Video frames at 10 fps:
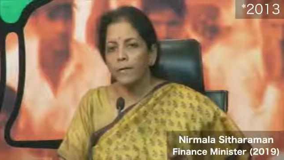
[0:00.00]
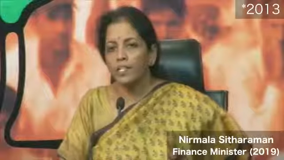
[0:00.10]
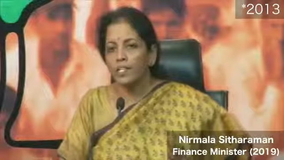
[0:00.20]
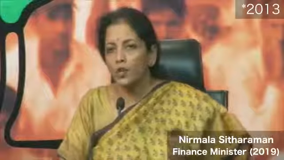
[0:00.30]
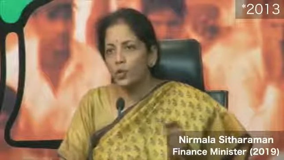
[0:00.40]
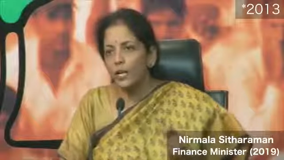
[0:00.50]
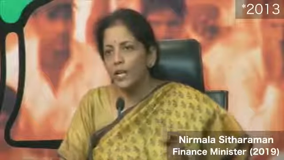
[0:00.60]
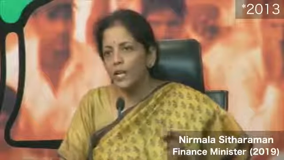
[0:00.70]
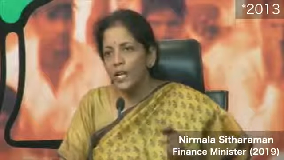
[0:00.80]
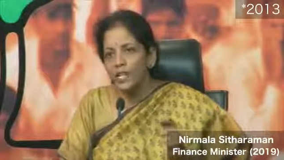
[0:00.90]
It is
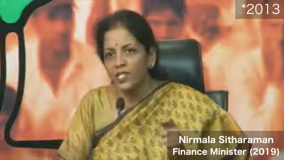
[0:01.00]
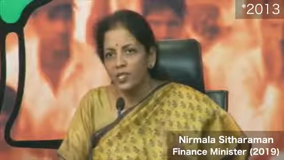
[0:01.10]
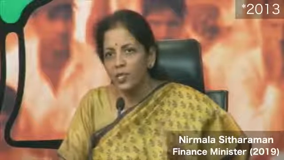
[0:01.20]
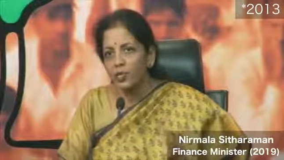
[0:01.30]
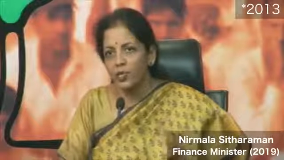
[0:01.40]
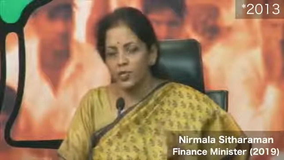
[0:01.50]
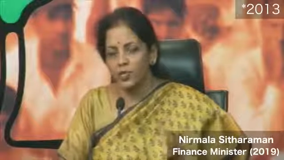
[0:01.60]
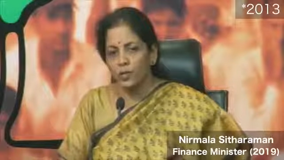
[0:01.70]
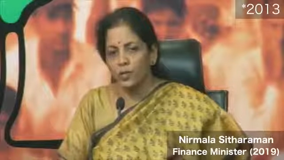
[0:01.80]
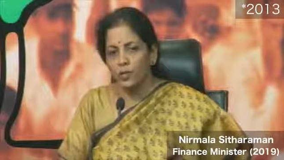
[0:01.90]
looking at
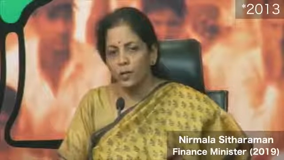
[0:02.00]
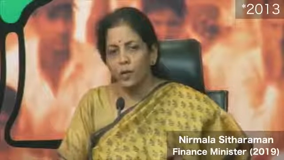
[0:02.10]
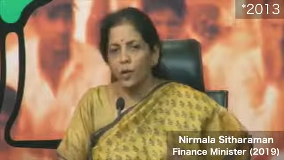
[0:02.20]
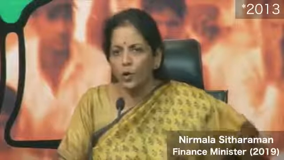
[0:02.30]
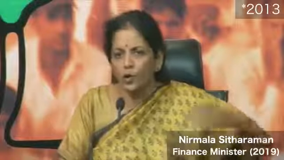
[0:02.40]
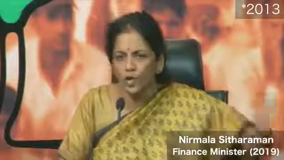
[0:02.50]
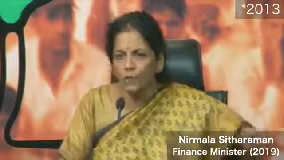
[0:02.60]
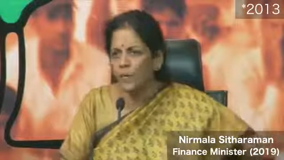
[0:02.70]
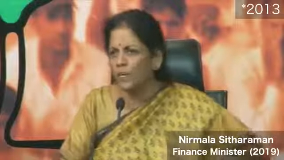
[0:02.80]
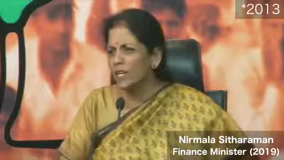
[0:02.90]
excuses. Oh, you're
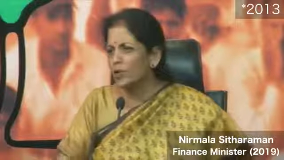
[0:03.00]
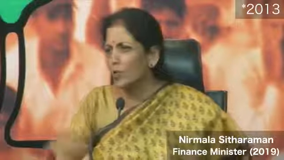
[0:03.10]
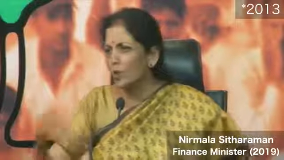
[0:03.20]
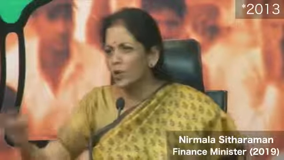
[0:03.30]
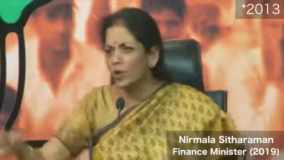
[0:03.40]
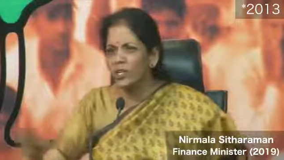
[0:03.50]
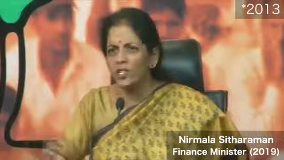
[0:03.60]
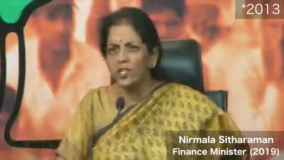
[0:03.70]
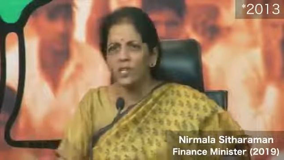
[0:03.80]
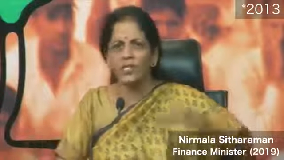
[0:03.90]
speaking, oh, you're
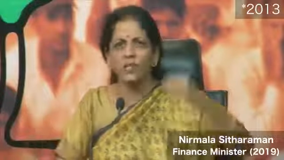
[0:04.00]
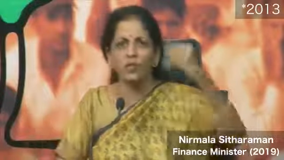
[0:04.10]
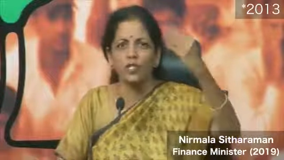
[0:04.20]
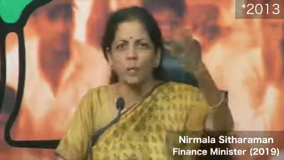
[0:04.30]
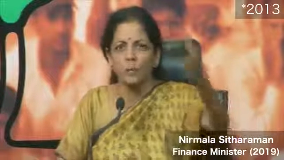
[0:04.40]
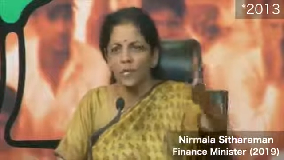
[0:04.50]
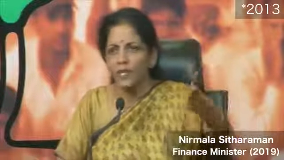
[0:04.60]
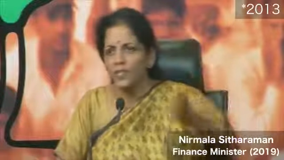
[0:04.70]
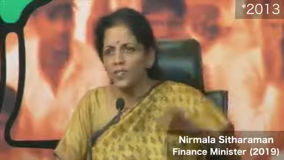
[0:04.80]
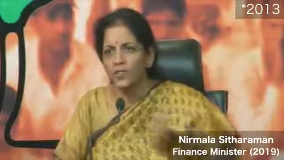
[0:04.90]
criticizing, oh, somebody
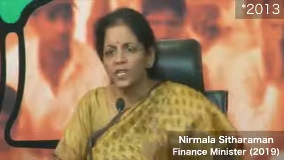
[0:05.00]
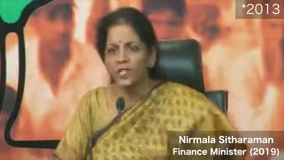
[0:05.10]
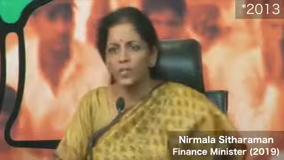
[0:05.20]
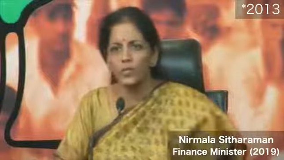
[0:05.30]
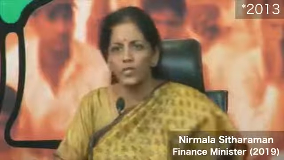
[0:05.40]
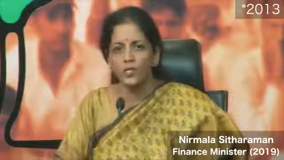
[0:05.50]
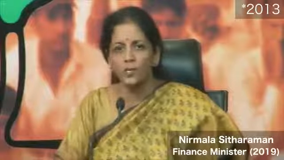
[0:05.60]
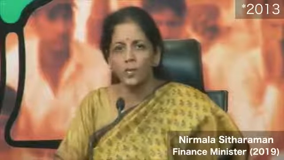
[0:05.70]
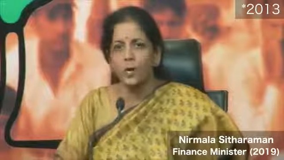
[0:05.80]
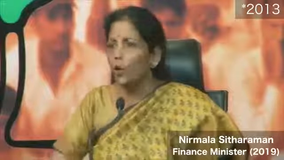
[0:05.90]
else has raised a
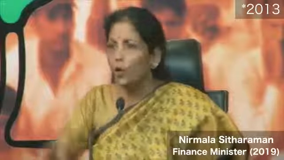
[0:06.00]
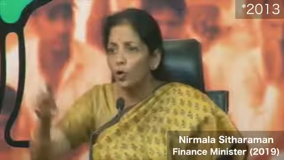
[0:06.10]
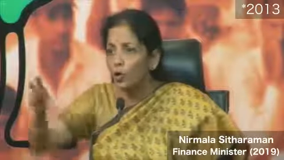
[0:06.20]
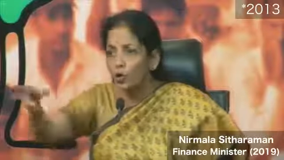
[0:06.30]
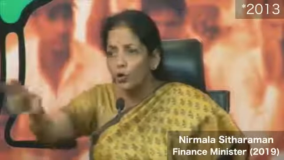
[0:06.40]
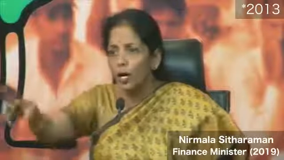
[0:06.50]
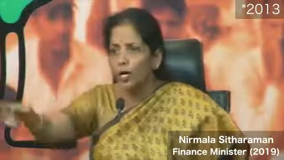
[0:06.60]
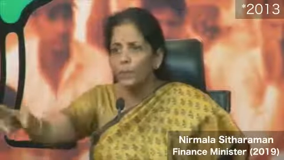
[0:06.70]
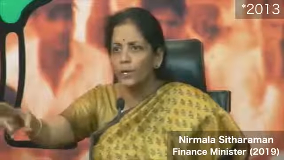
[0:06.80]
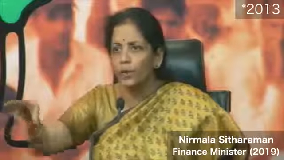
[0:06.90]
question. Oh, no, no, you
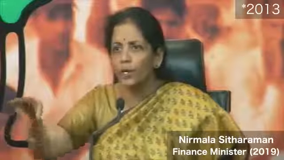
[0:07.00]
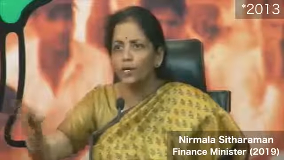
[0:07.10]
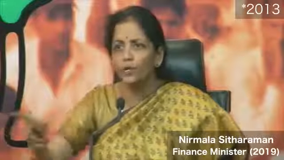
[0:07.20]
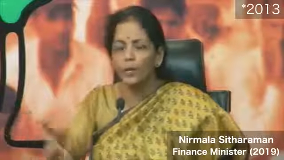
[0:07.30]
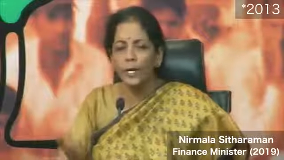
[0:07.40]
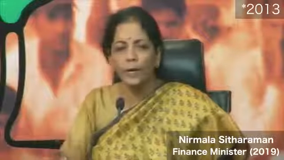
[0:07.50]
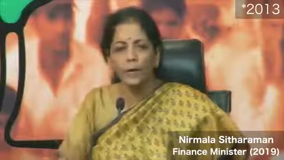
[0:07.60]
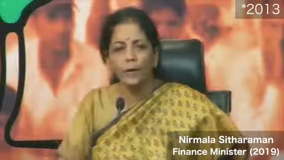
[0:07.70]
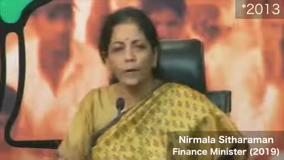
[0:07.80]
can't be talking today.